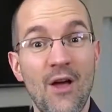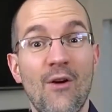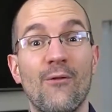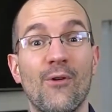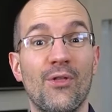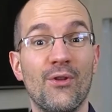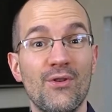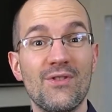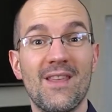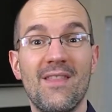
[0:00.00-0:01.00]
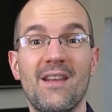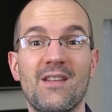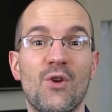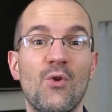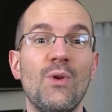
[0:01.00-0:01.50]
for those, there
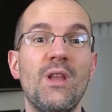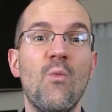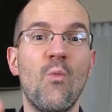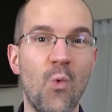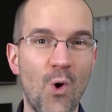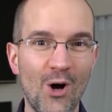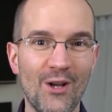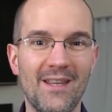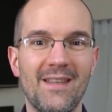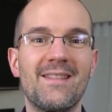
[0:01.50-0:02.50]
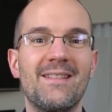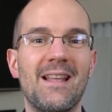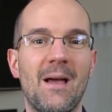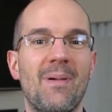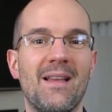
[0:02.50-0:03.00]
is only one
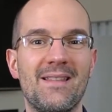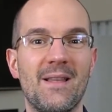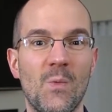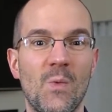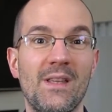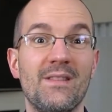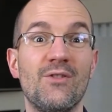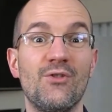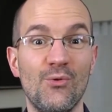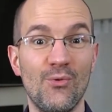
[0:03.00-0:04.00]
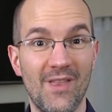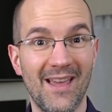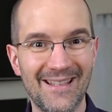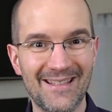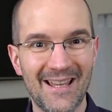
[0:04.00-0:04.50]
step-by-step way to do
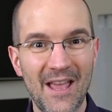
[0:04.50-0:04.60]
that.